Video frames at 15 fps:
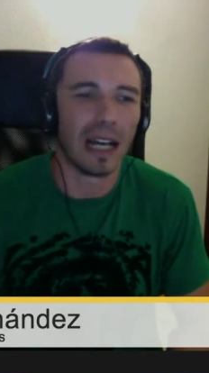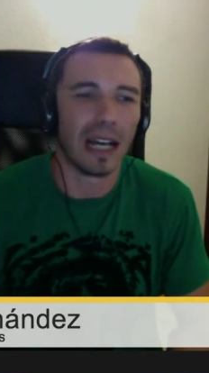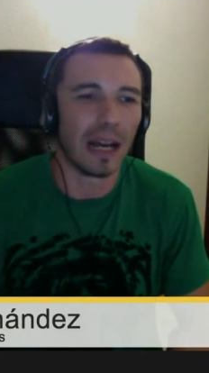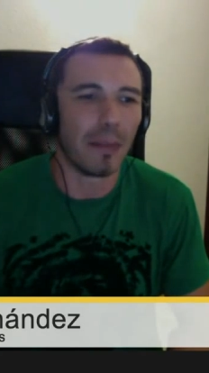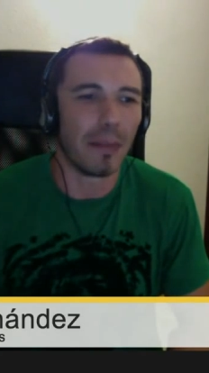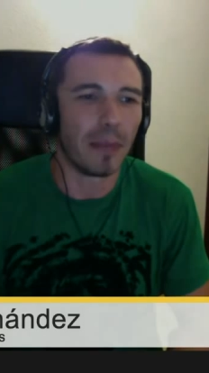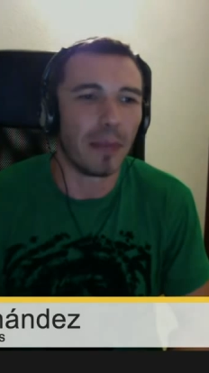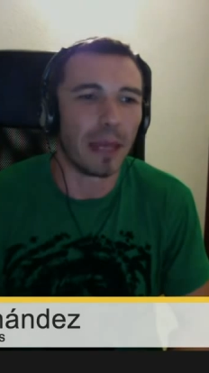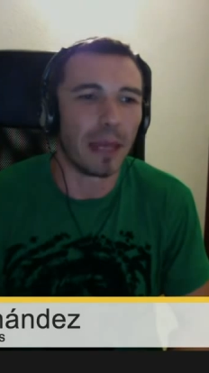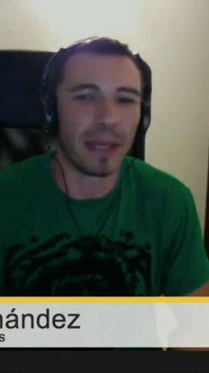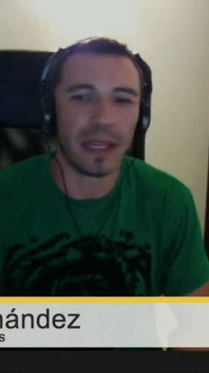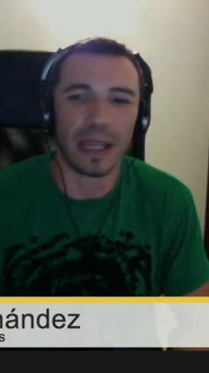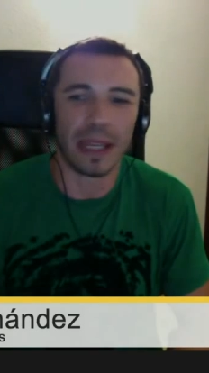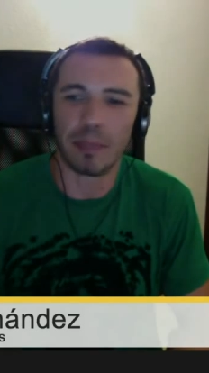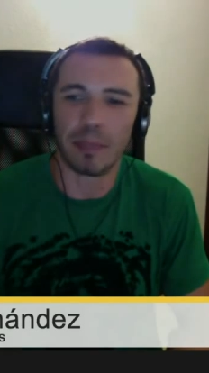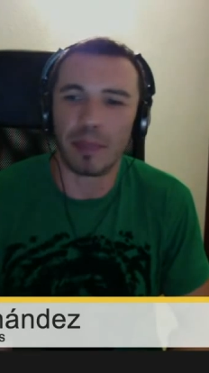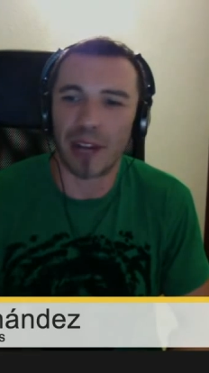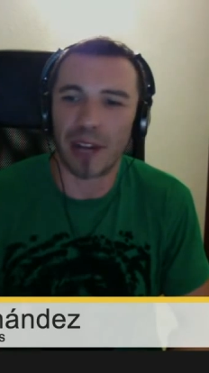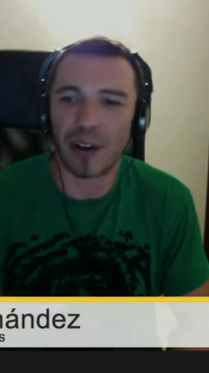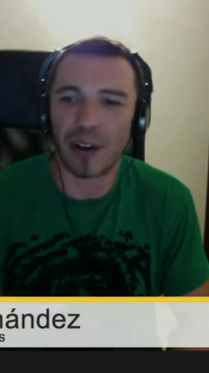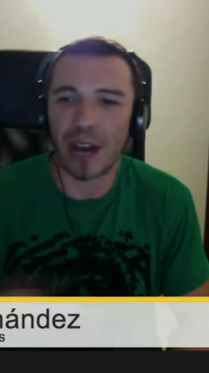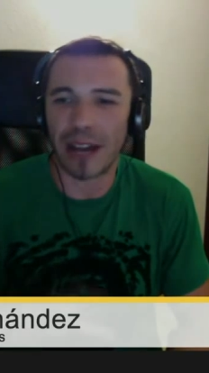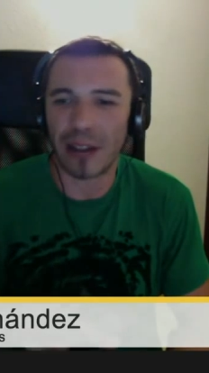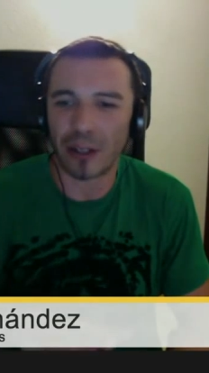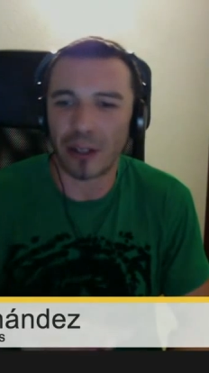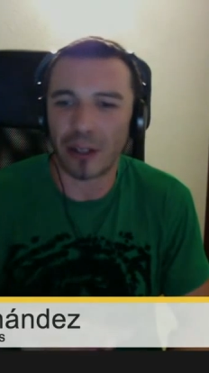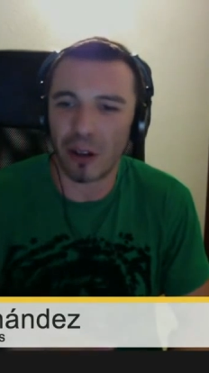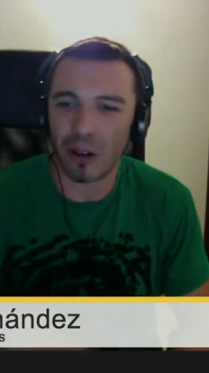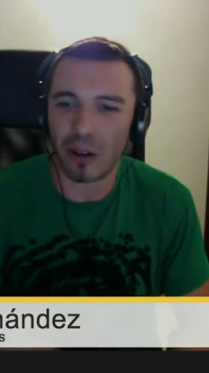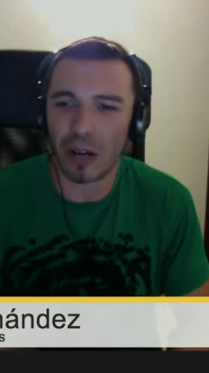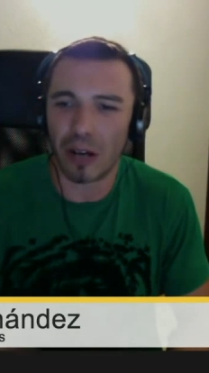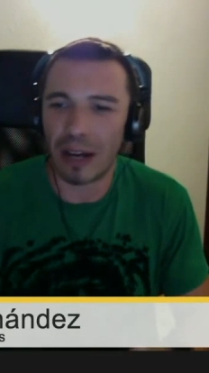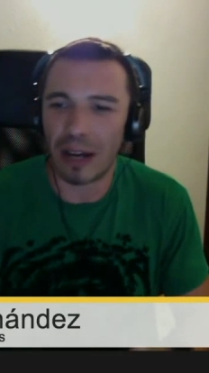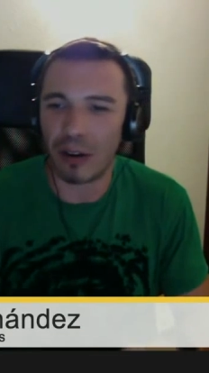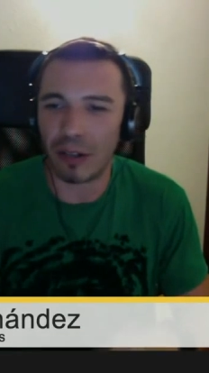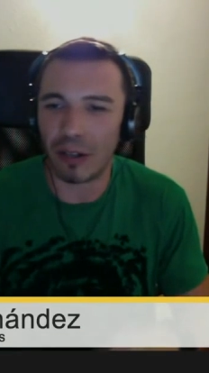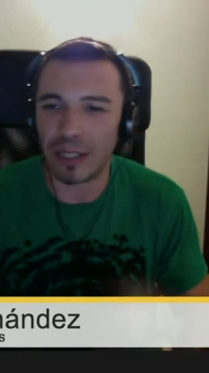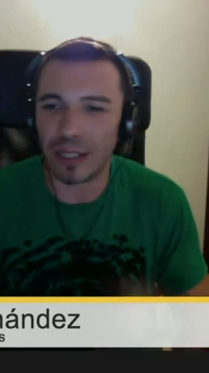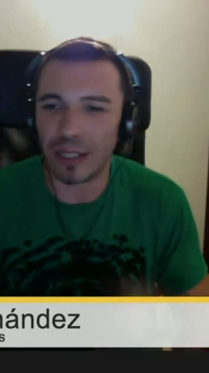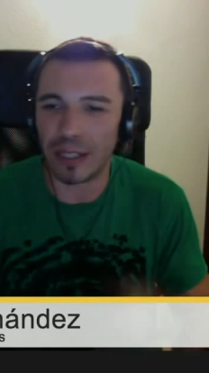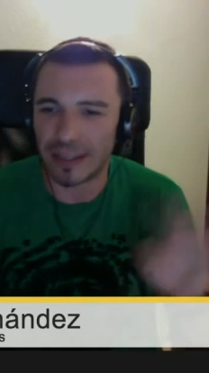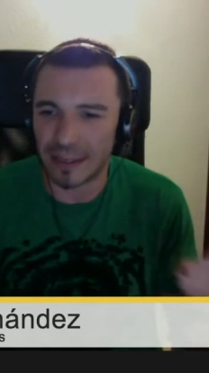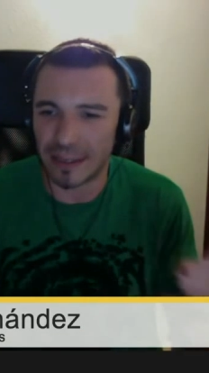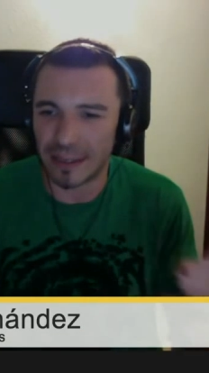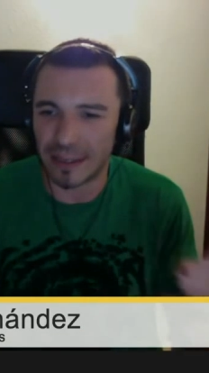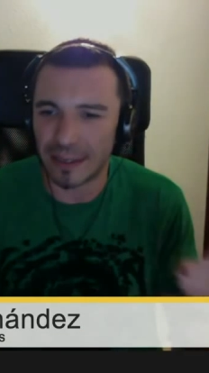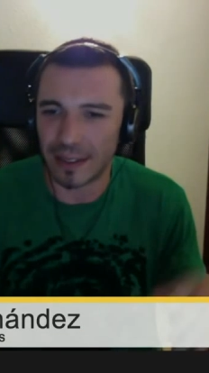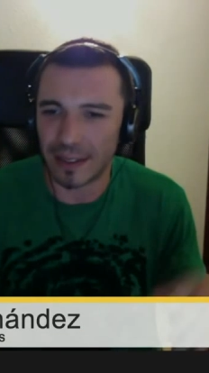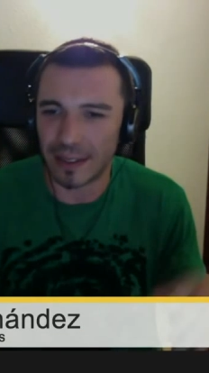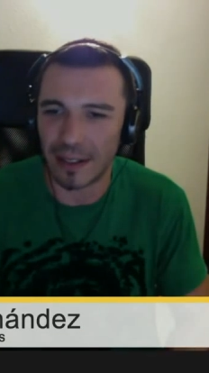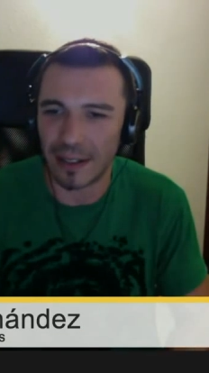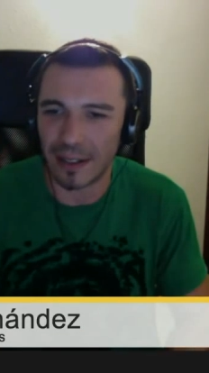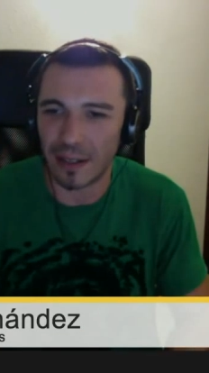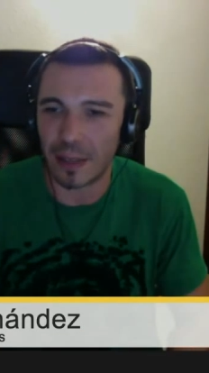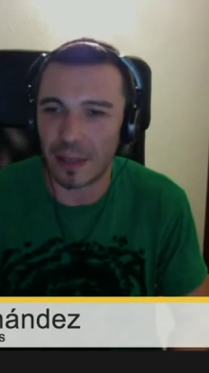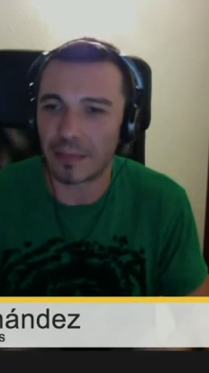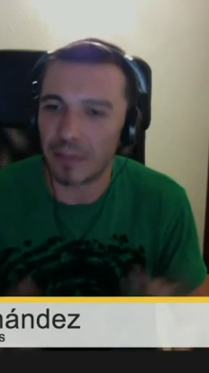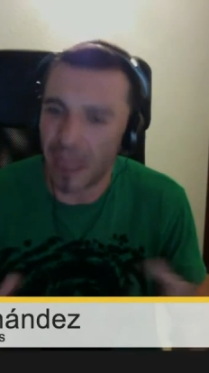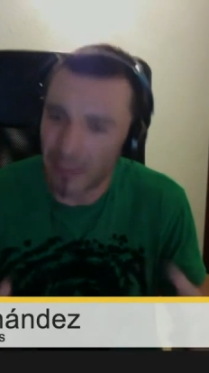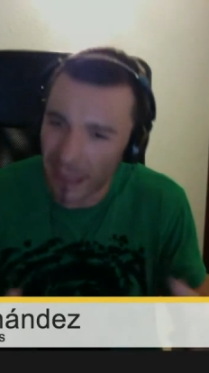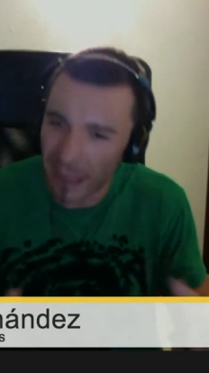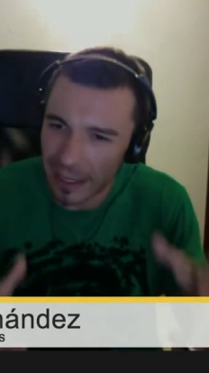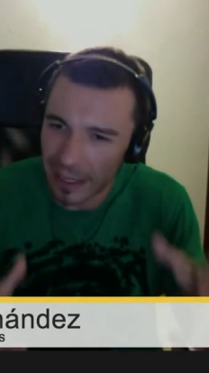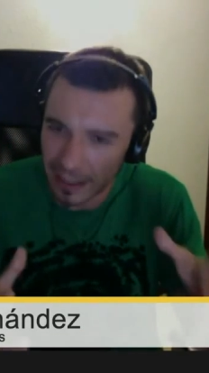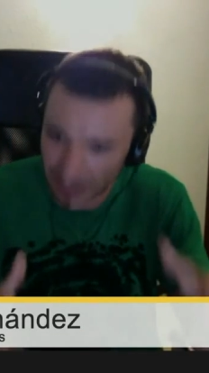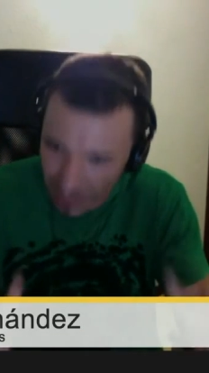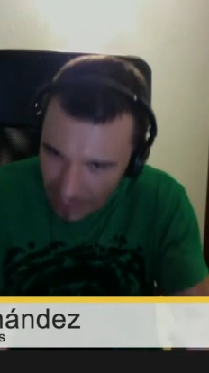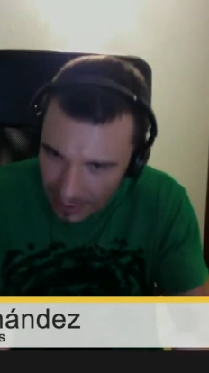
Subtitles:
Maybe in Brno, I don't know how is the scene there, but maybe it's